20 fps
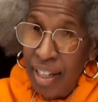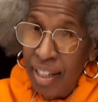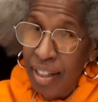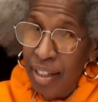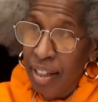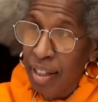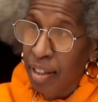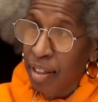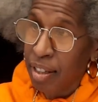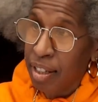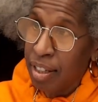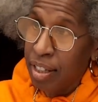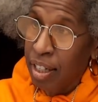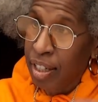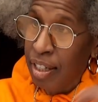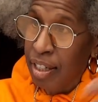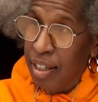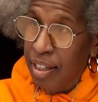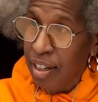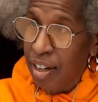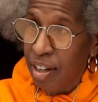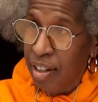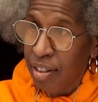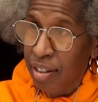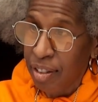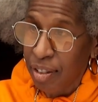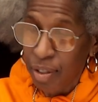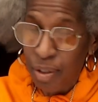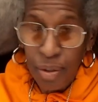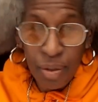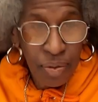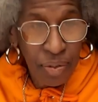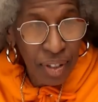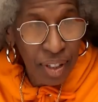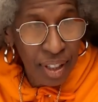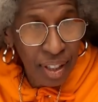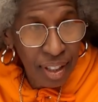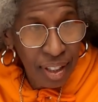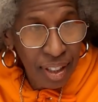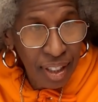a state of the art youth
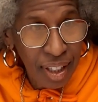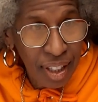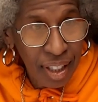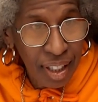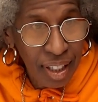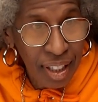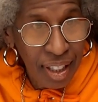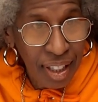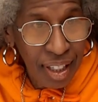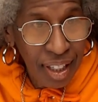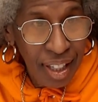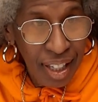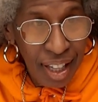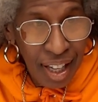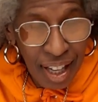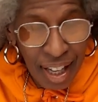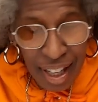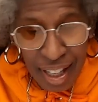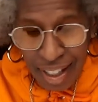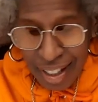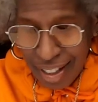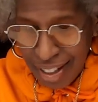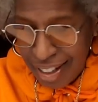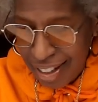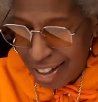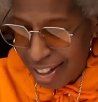facility. And, He's um, still